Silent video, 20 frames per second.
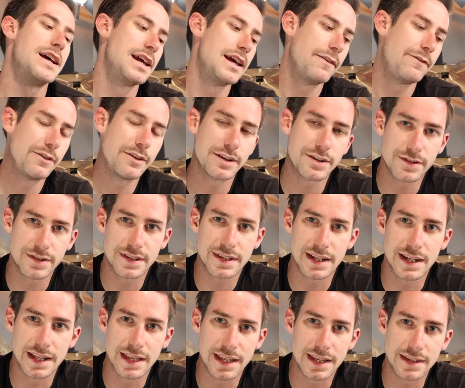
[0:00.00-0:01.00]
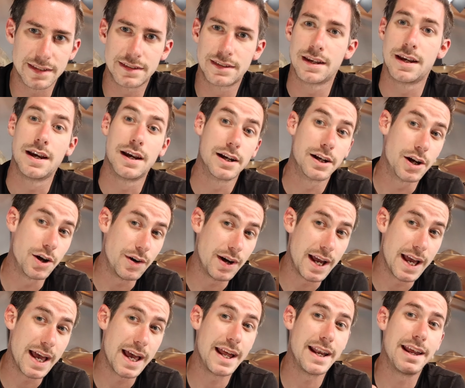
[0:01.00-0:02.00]
if you're interested in this, go
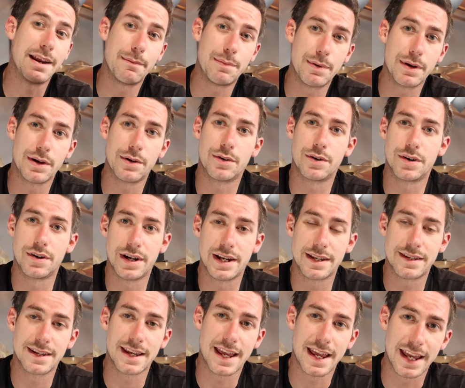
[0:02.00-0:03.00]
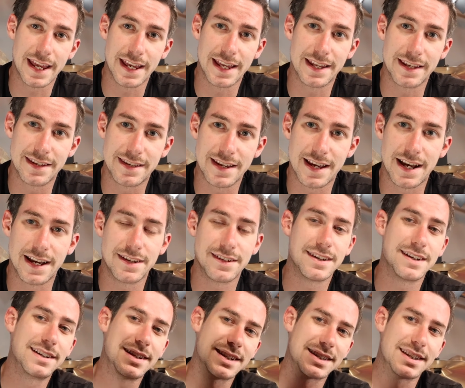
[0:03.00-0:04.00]
ahead and pre-order it. And you can
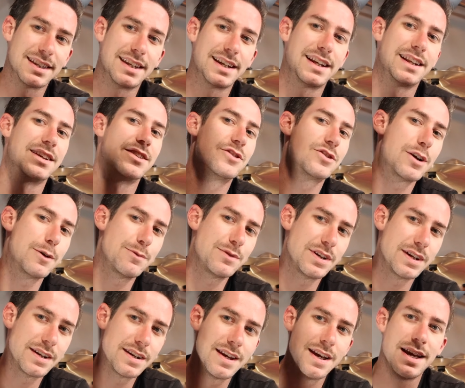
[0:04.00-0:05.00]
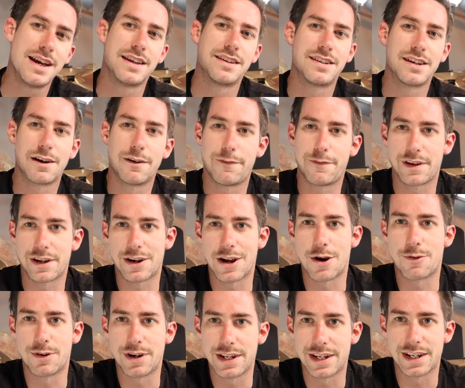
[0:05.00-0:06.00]
click the link in the description to go figure out
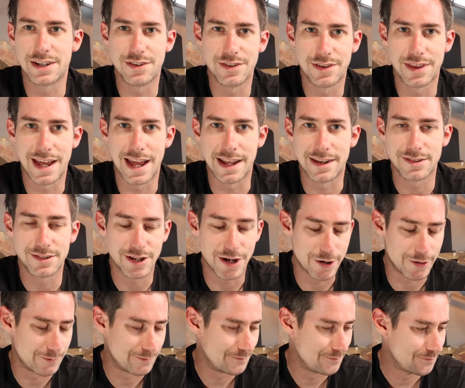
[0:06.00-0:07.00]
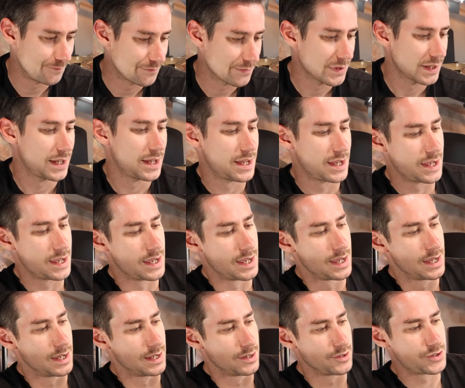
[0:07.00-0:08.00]
where you can do that. So
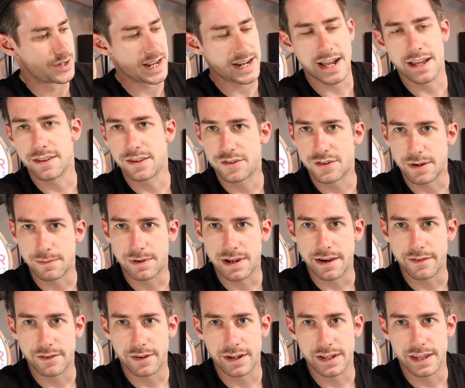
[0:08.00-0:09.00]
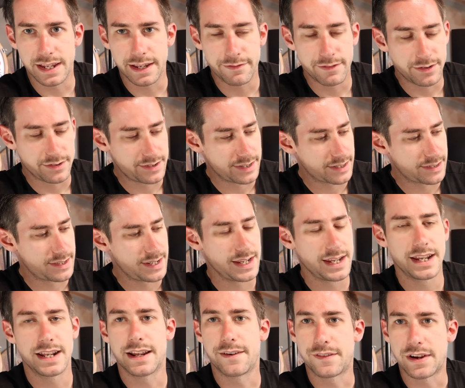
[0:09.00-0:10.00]
Check out the drum cover on the
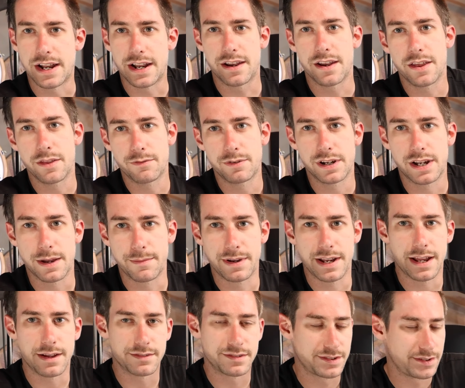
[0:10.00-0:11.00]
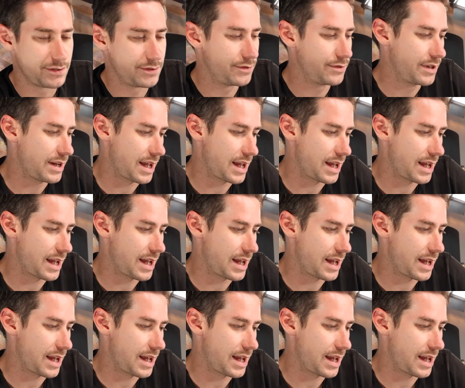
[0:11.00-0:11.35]
EVO16. I've got another one coming out soon,